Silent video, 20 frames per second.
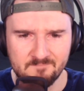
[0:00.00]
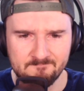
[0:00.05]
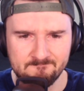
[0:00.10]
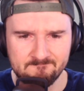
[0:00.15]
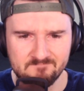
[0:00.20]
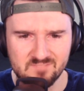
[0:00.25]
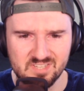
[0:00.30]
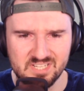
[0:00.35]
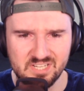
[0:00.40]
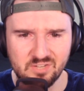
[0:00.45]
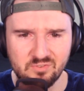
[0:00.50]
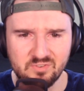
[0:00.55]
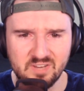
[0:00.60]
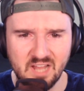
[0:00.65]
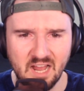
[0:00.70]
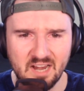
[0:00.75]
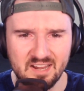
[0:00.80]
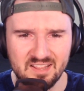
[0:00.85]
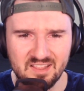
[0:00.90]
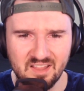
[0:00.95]
still
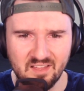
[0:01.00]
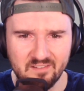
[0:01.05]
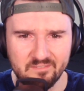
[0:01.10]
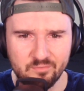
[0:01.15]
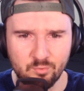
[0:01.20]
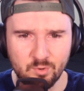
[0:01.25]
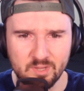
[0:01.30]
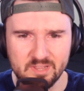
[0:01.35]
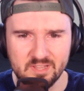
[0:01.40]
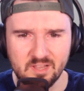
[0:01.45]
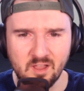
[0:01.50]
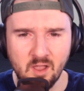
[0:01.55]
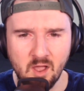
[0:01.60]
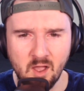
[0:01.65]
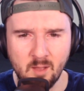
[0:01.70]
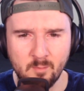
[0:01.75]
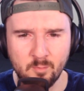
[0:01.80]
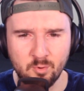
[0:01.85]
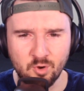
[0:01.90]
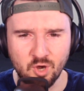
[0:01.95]
not in love with
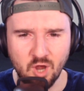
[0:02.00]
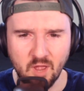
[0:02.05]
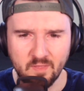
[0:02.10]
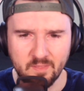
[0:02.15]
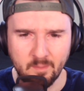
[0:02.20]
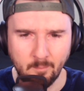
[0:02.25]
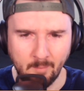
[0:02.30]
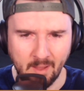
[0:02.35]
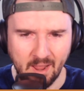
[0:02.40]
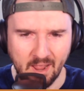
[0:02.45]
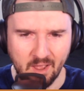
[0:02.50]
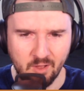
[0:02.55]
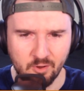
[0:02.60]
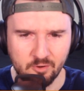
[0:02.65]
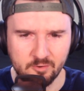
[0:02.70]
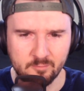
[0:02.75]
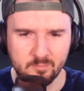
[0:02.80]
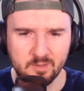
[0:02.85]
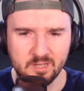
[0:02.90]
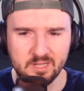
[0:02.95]
Gomber on the
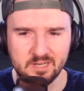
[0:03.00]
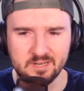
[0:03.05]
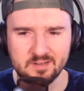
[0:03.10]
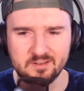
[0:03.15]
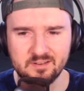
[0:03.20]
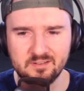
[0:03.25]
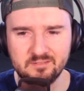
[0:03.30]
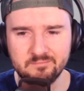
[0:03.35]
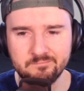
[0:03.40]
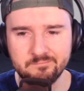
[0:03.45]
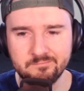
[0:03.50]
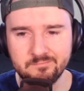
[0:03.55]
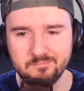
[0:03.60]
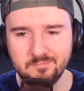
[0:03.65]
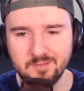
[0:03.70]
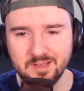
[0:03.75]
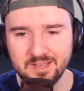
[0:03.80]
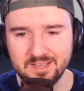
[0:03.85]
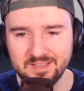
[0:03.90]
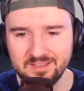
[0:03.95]
mound, but
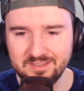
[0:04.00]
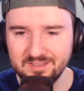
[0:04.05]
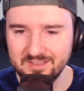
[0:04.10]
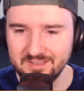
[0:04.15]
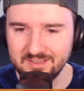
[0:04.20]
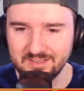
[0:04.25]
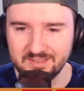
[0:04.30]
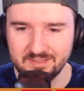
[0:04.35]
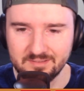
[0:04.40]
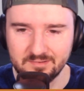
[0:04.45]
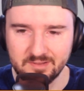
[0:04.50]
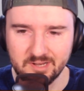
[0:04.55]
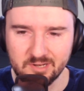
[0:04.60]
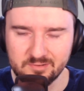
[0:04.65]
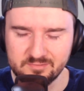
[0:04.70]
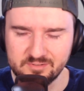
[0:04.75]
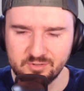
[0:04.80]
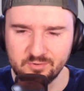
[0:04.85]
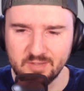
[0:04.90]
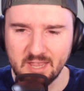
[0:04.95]
you know,
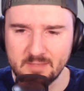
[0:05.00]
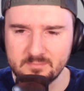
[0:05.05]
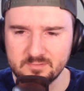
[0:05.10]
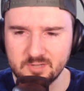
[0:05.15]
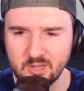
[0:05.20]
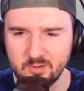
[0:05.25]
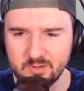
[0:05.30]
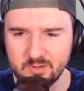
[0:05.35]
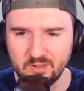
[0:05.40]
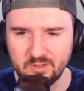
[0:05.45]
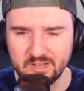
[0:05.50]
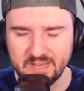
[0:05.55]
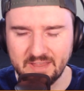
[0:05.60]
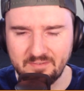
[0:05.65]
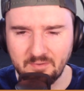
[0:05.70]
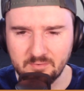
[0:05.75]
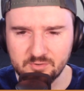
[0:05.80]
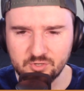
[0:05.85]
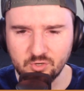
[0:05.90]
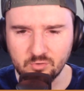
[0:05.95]
two games ago he gave
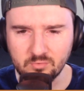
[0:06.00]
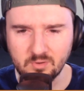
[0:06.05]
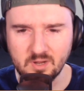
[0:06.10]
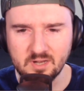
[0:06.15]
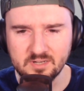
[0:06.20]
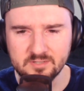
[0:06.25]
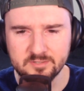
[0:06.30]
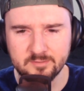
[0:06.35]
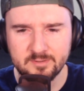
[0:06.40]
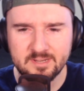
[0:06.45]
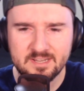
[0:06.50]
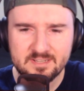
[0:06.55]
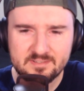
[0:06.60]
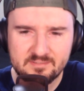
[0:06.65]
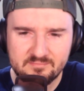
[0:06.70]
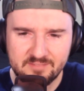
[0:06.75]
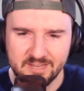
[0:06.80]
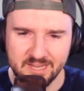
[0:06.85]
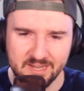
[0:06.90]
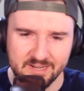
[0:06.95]
up two runs, so he is
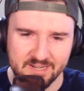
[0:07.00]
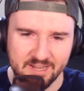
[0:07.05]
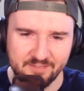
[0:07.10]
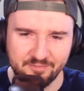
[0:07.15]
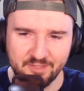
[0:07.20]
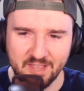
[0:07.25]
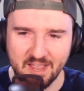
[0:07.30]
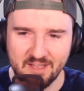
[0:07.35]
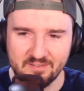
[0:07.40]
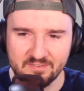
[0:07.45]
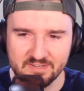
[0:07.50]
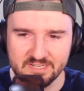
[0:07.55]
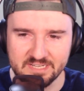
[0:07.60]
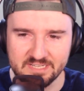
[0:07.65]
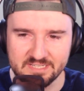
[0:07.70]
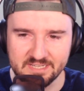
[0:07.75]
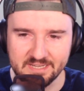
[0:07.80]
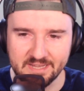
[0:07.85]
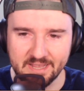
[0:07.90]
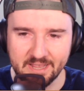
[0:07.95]
he could definitely have a
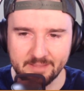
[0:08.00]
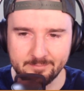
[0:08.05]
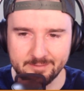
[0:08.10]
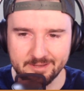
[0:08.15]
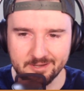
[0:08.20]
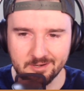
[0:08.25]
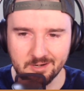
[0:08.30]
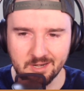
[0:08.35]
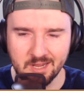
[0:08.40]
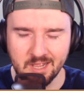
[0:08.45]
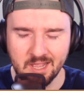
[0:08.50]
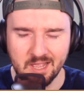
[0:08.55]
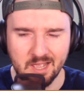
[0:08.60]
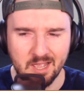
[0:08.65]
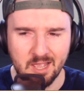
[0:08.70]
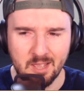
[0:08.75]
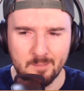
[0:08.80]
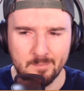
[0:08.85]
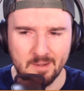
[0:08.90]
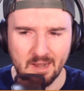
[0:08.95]
decent game here.
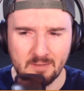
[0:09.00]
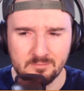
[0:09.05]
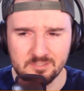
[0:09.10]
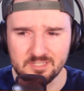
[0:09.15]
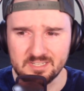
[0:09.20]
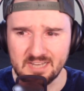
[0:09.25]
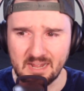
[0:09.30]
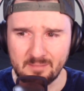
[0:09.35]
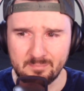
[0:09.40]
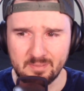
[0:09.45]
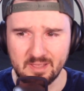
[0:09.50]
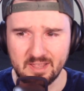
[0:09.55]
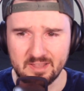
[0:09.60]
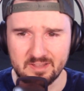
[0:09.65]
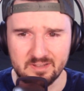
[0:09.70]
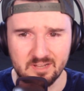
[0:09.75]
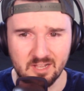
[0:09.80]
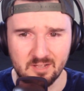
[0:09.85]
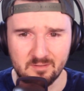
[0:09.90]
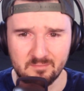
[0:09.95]
But I'm just not
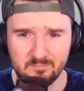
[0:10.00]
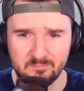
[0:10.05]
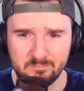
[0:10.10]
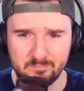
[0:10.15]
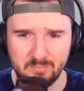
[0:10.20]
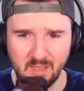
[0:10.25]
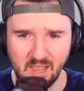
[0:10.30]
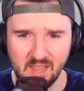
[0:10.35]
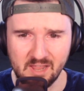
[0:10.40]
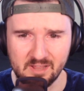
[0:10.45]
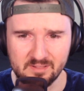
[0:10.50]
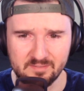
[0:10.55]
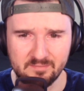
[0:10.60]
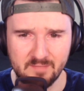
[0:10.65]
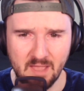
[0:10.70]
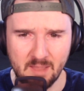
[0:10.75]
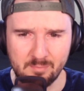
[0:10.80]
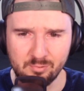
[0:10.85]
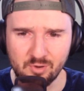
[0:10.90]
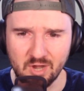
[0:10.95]
paying uh, paying
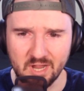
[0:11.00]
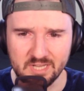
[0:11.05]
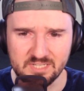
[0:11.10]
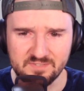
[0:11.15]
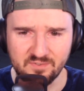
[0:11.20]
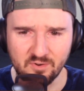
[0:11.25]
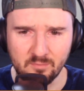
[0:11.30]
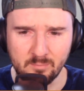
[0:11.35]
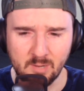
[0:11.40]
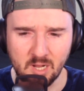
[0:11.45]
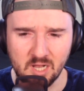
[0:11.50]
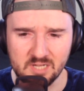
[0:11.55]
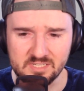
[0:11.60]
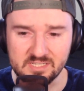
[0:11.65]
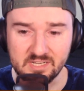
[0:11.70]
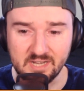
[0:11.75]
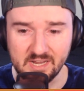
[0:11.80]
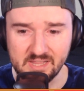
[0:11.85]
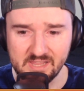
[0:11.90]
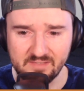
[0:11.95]
that price for
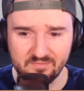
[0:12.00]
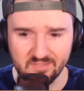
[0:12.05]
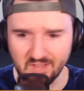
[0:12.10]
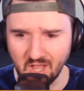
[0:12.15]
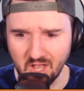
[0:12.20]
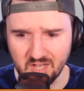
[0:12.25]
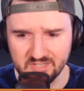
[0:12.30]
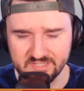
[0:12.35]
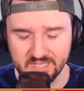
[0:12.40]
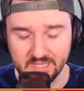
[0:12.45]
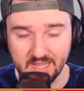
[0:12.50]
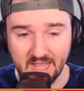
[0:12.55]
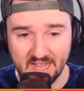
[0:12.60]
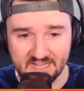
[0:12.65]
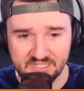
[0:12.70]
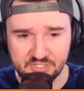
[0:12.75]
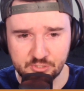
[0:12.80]
Boston, and they've lost the last two